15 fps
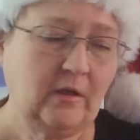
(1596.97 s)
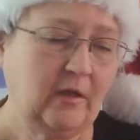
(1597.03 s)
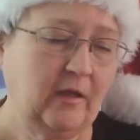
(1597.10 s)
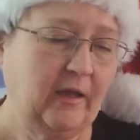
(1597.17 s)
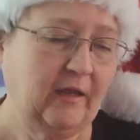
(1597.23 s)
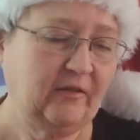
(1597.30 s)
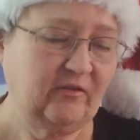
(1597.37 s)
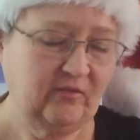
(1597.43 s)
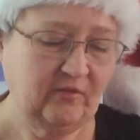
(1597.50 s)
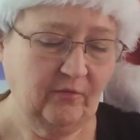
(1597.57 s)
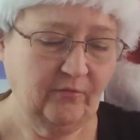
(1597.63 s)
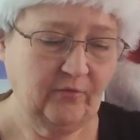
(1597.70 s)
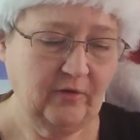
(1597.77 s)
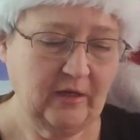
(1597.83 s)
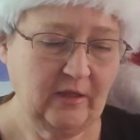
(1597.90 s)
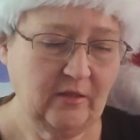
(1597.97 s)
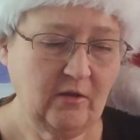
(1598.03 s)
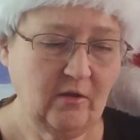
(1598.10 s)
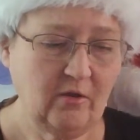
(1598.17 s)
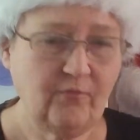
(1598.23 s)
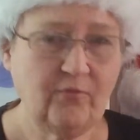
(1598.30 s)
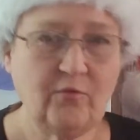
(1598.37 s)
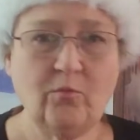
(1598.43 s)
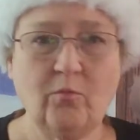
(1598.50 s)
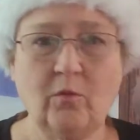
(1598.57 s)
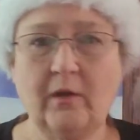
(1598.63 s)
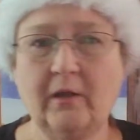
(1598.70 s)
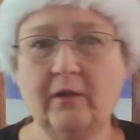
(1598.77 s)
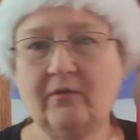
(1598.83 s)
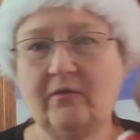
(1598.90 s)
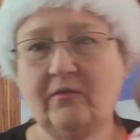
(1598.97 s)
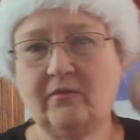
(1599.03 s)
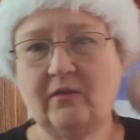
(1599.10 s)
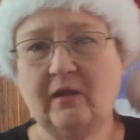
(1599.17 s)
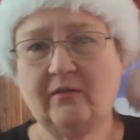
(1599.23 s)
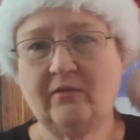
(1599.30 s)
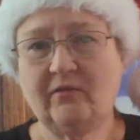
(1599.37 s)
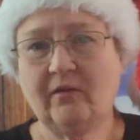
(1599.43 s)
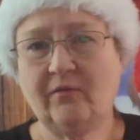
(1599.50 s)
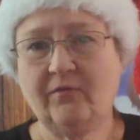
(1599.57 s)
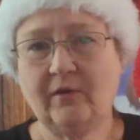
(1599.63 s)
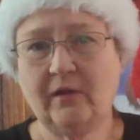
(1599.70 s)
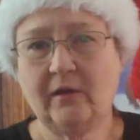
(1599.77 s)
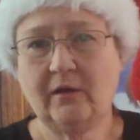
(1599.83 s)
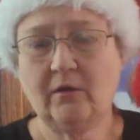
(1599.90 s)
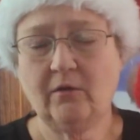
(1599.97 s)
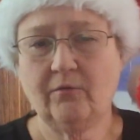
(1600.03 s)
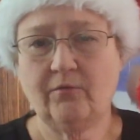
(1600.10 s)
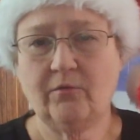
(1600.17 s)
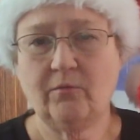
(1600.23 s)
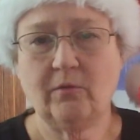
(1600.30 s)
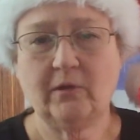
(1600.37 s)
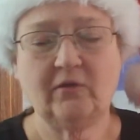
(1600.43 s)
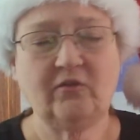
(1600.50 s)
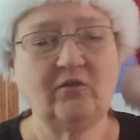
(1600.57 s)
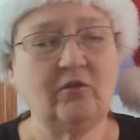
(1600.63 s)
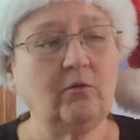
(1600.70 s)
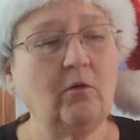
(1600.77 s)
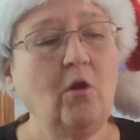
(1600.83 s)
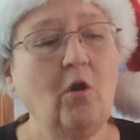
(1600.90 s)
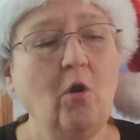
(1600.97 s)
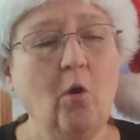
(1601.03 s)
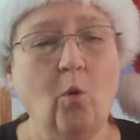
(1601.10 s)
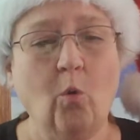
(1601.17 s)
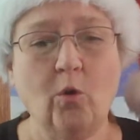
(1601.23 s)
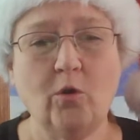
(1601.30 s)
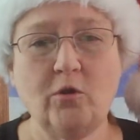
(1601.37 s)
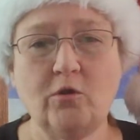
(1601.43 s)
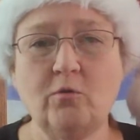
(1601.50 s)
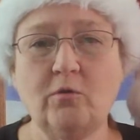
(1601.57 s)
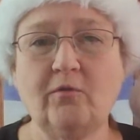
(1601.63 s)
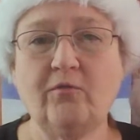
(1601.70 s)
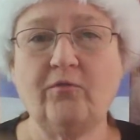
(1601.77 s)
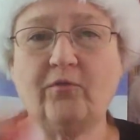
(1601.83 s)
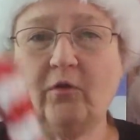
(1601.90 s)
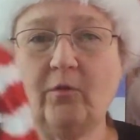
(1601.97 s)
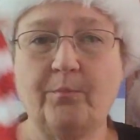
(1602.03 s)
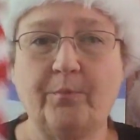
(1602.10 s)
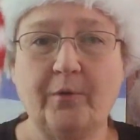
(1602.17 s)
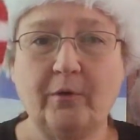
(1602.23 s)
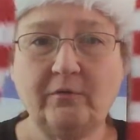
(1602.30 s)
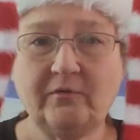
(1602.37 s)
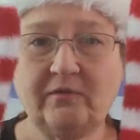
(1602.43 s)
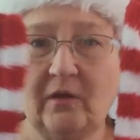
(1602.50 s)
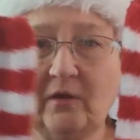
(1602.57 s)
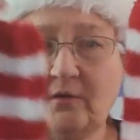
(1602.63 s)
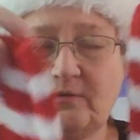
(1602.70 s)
and stuff it in there if you want, and stuff it in here if you wanted to, or you could fill both socks